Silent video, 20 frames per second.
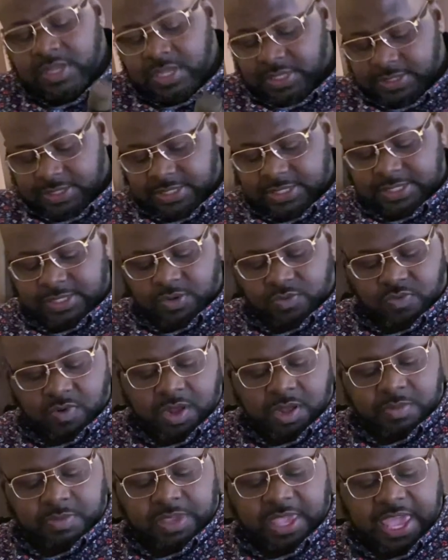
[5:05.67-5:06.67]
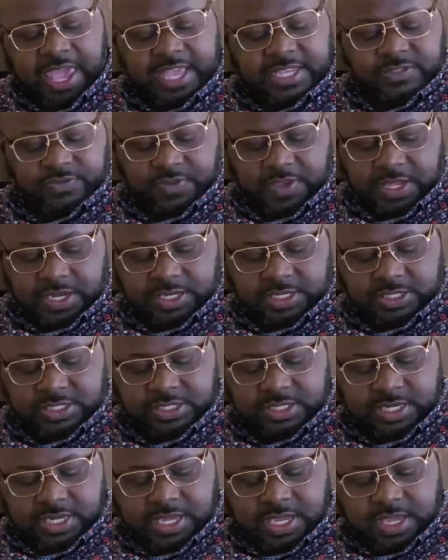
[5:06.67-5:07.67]
This is the Rum Cass
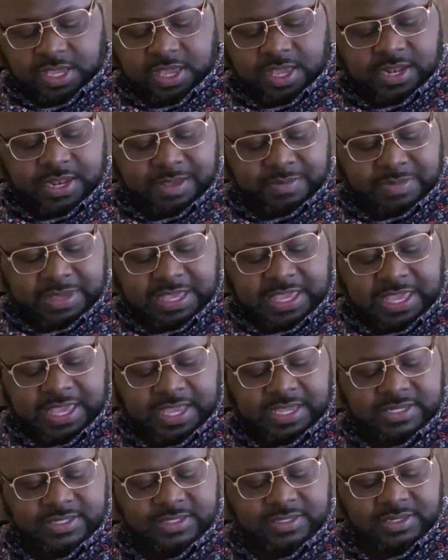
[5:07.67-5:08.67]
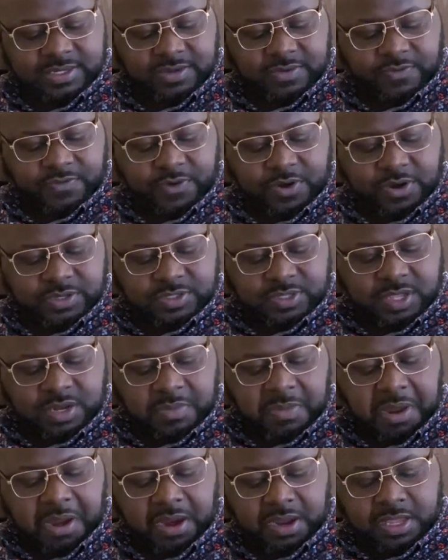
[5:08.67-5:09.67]
finish. And let me guess, first in
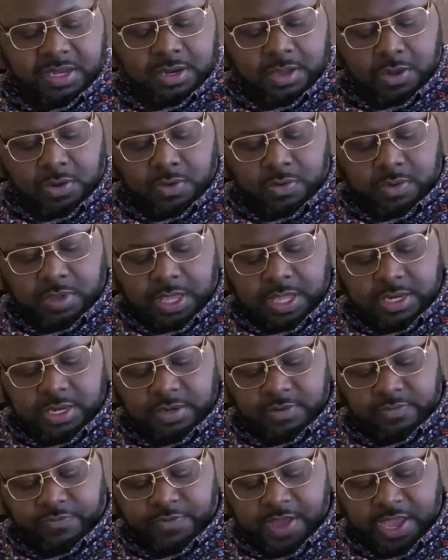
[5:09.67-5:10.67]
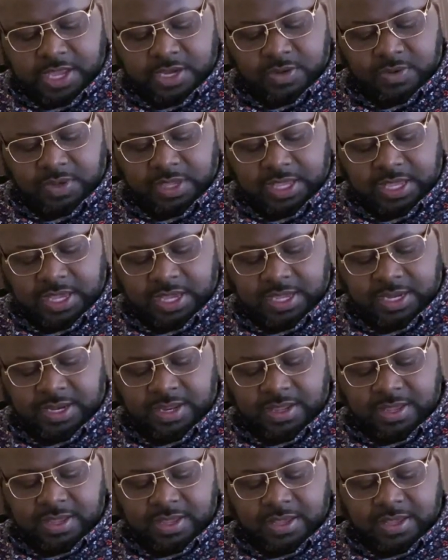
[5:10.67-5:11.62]
American oak and then final in